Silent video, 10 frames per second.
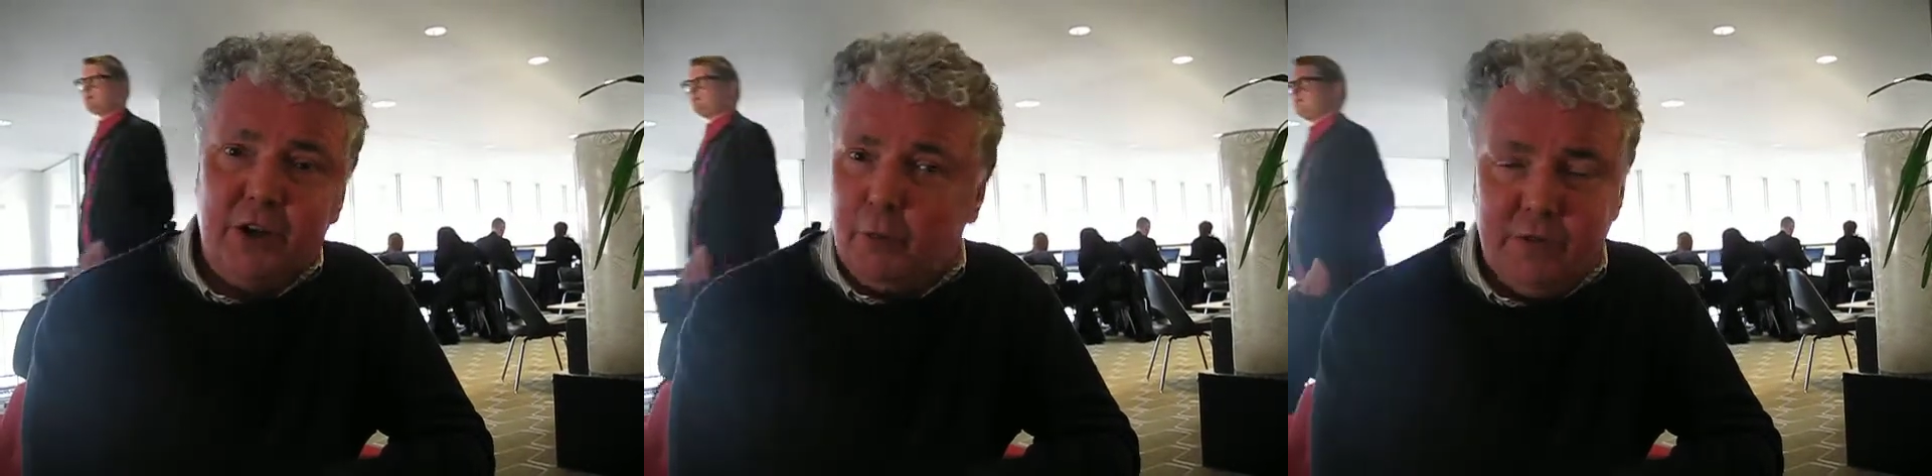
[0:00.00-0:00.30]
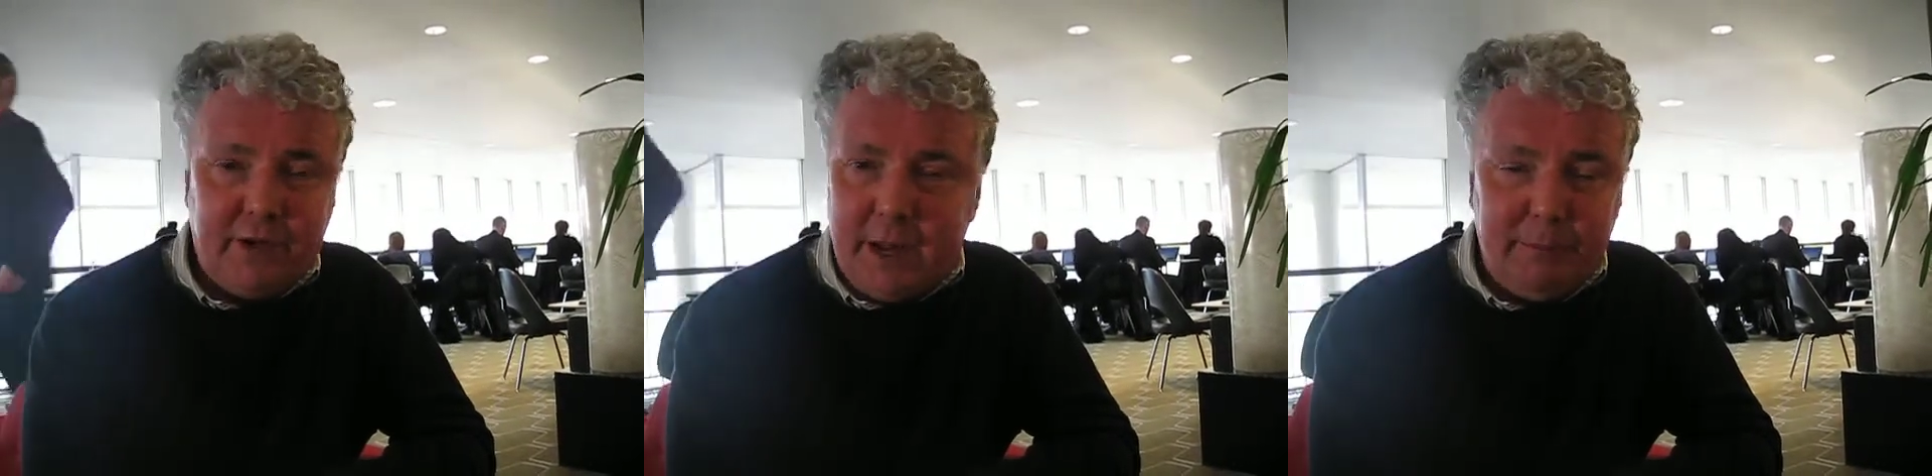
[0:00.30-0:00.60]

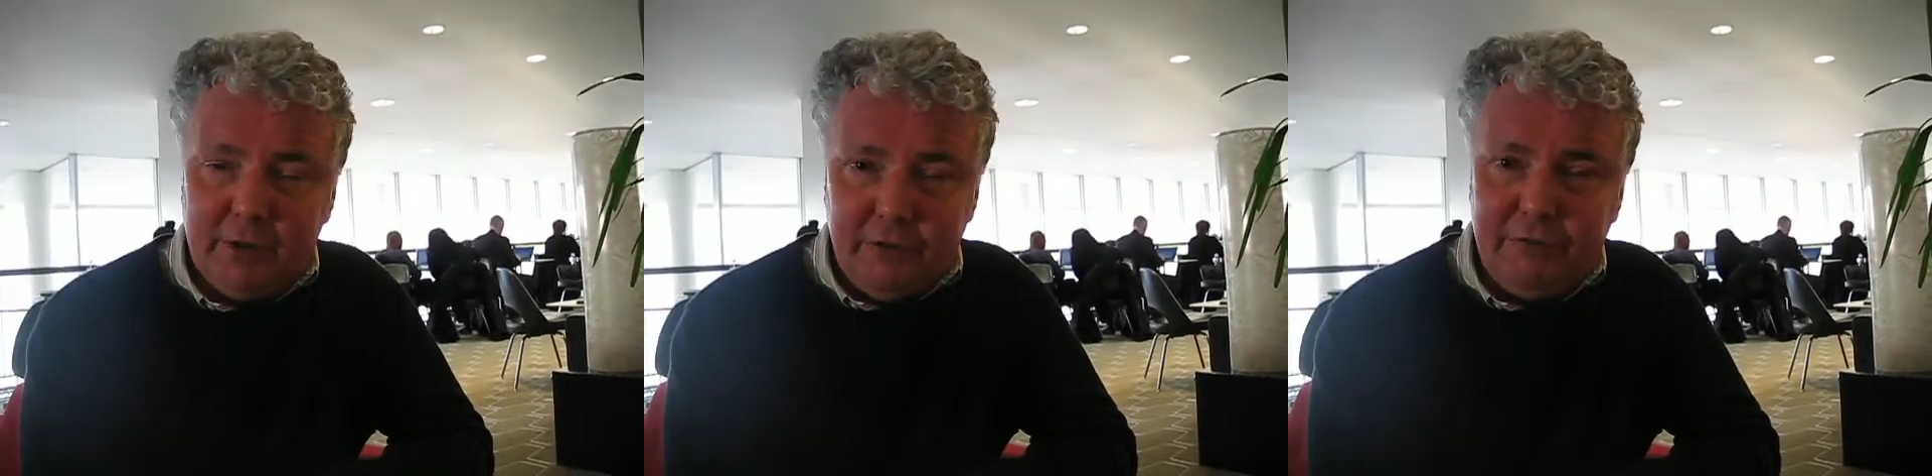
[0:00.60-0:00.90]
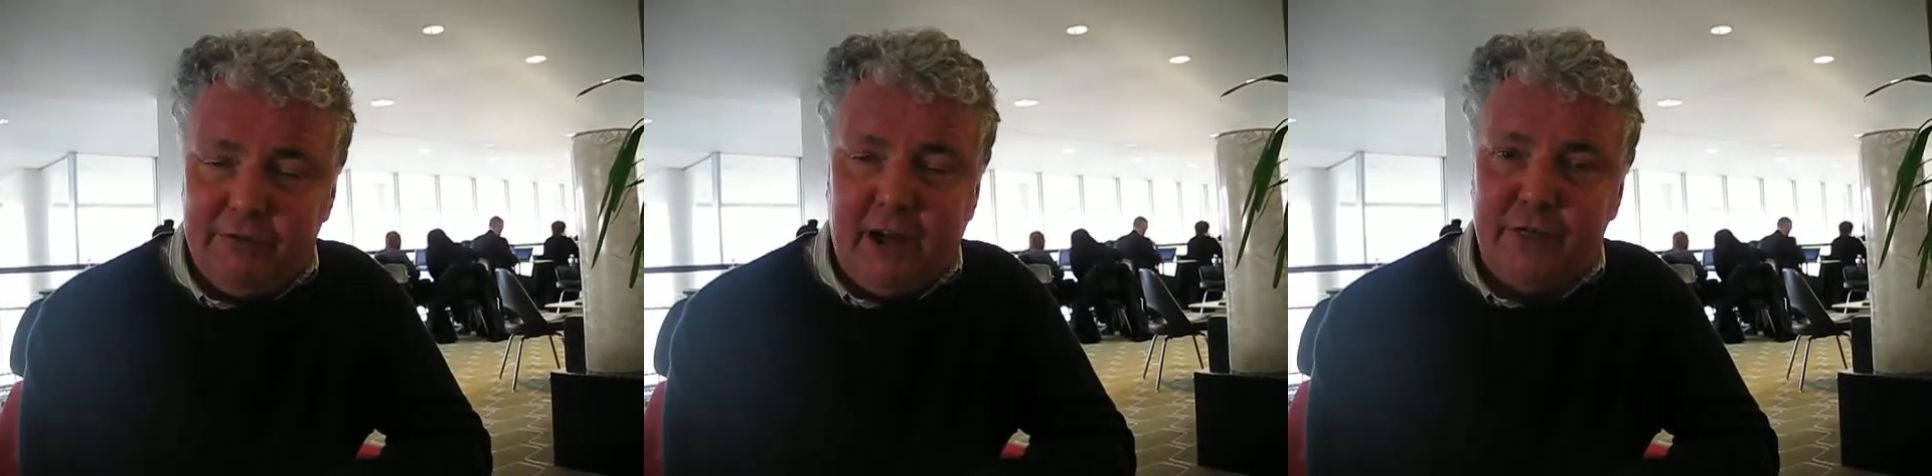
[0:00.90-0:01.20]
with a couple
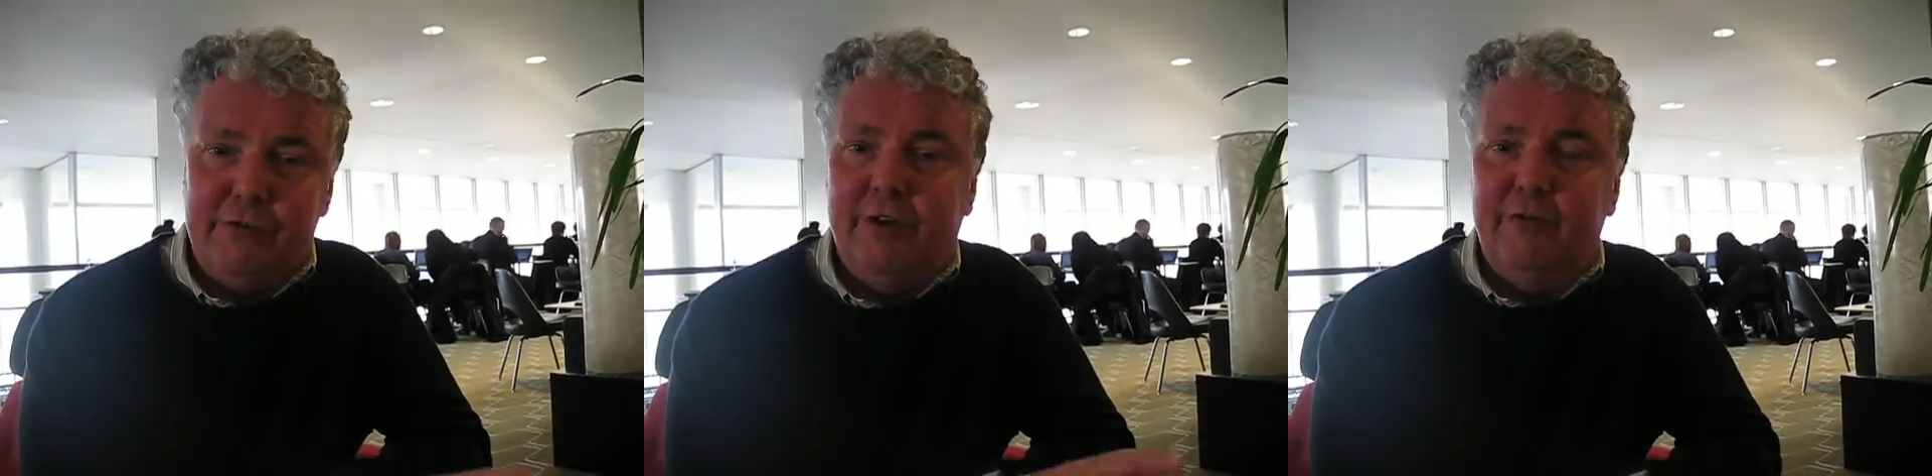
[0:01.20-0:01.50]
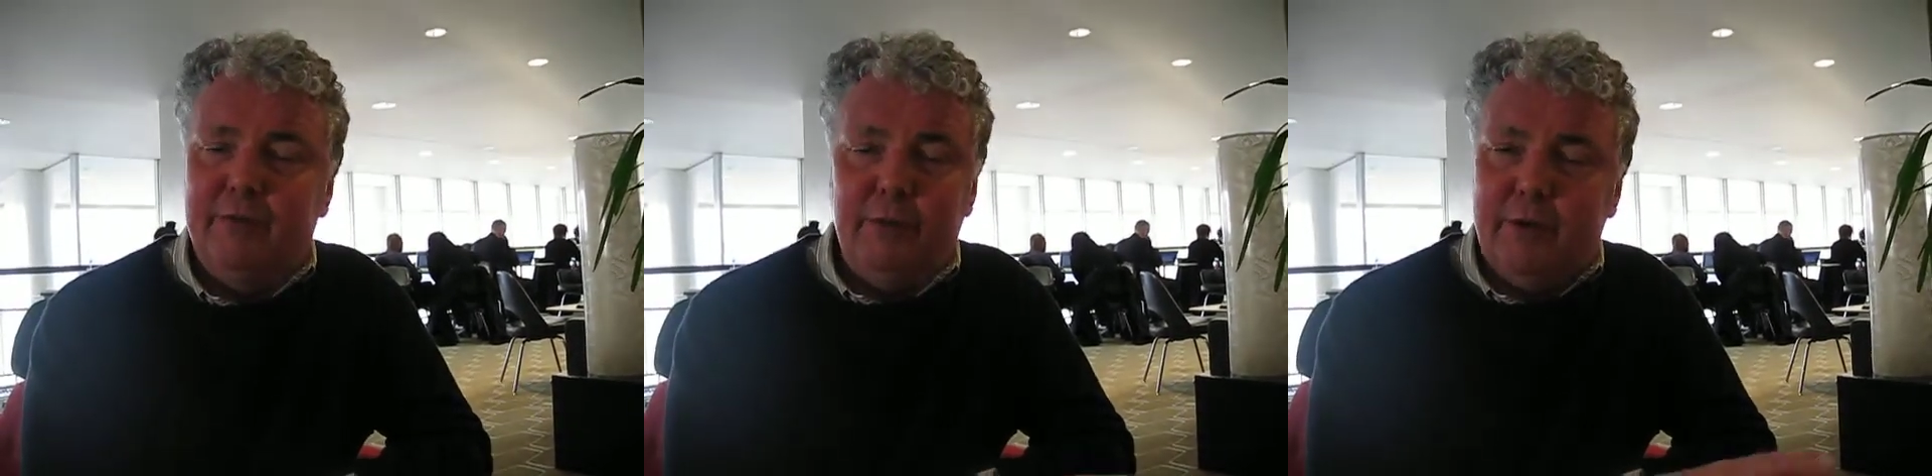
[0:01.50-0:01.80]
of other in,
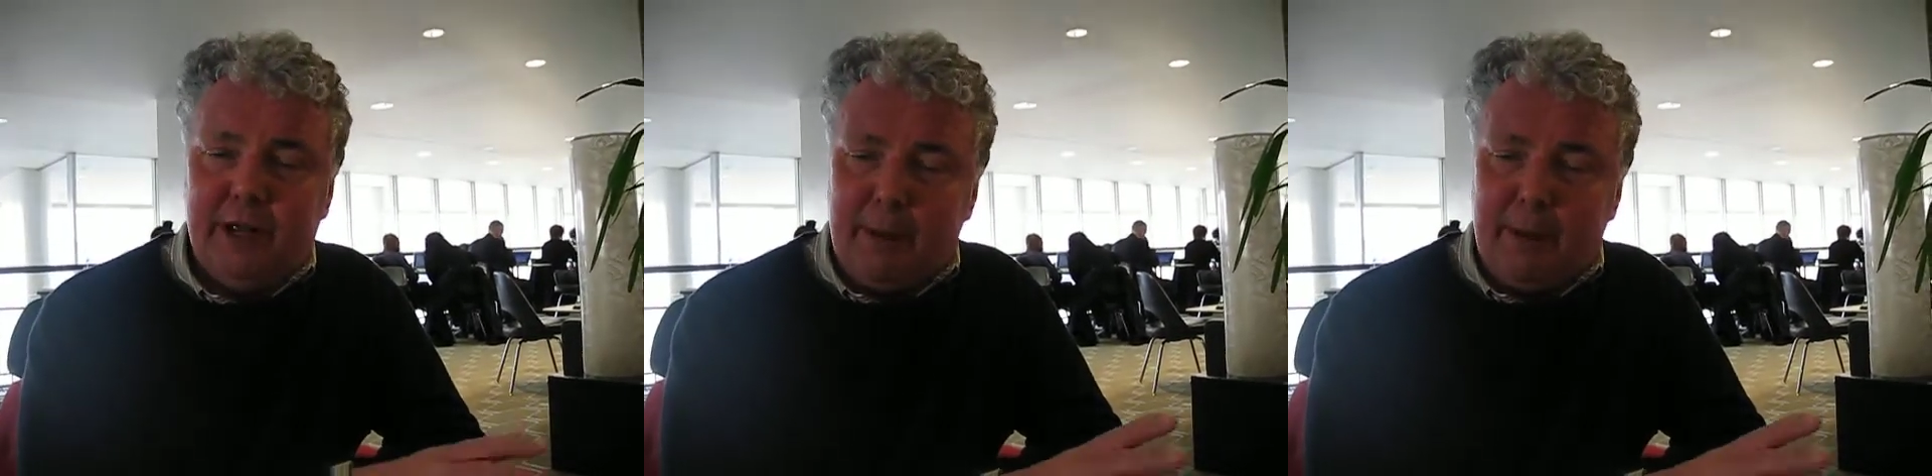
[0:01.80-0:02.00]
a